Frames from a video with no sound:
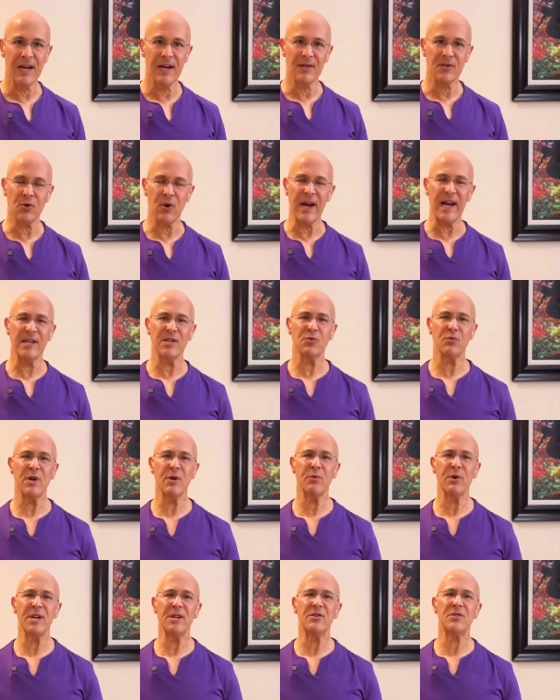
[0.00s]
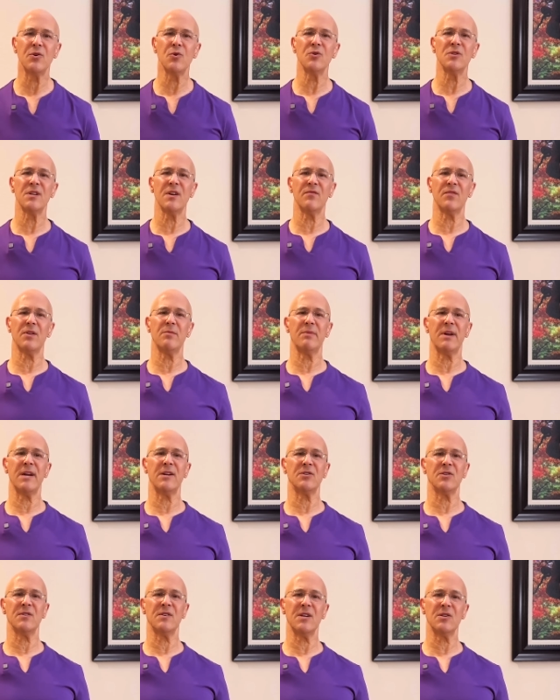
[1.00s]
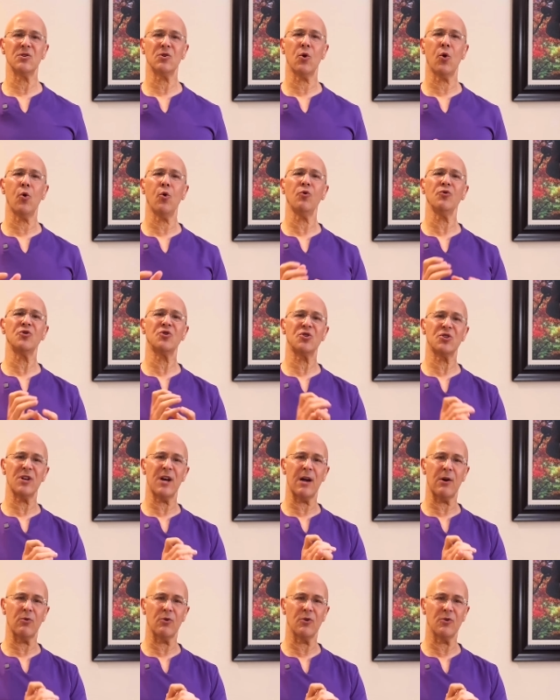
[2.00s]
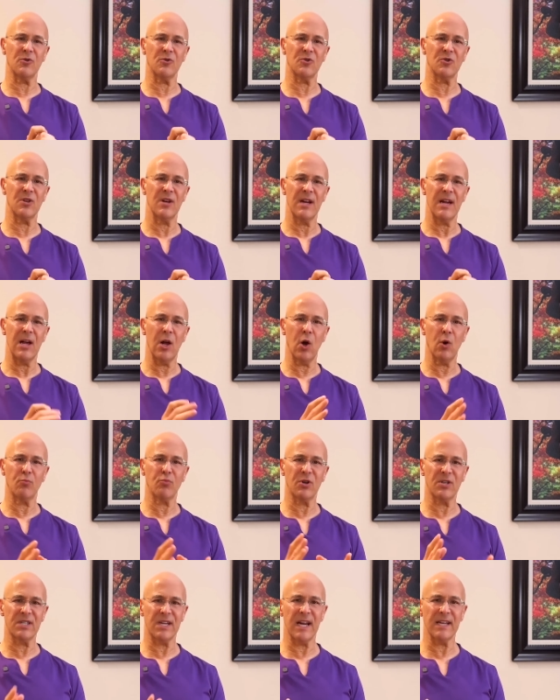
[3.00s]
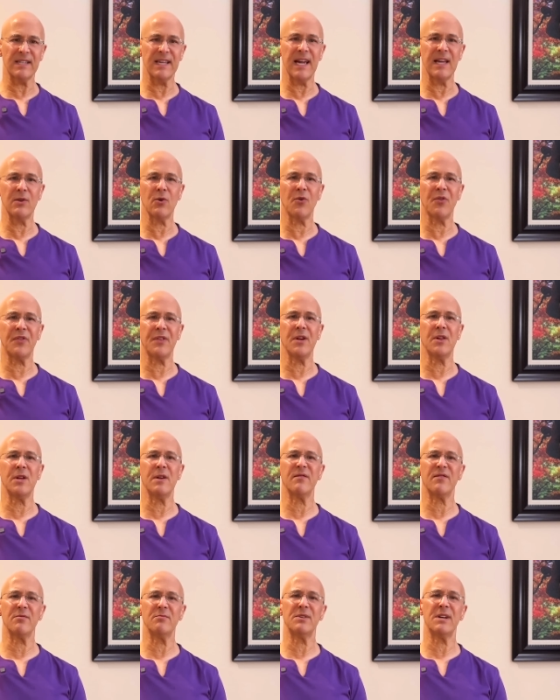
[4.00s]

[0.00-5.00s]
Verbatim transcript: So as we reduce inflammation, these cold showers help protect the endothelium from